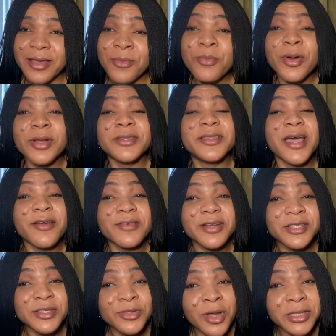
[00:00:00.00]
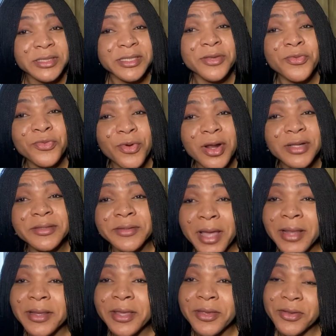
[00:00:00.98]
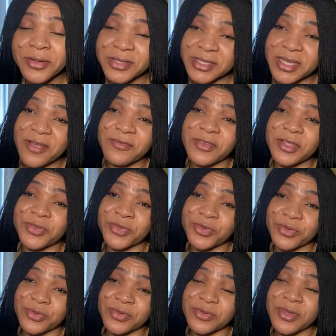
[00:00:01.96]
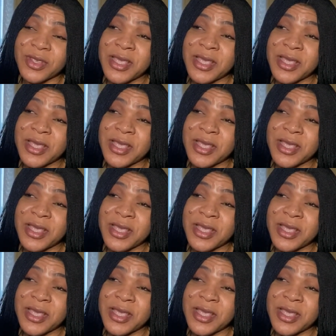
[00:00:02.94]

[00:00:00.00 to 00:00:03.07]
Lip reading: But there is nothing wrong telling yourself the truth.